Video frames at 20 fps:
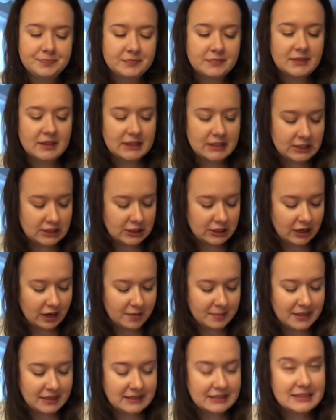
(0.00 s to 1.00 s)
The
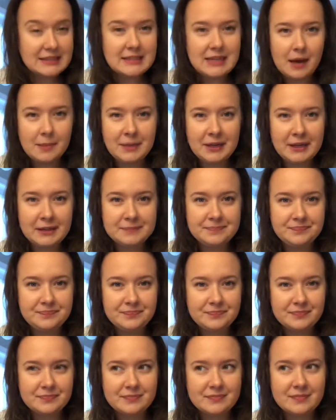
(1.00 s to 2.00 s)
Starbucks is yummy.
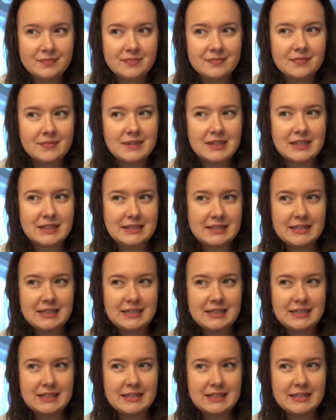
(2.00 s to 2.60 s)
It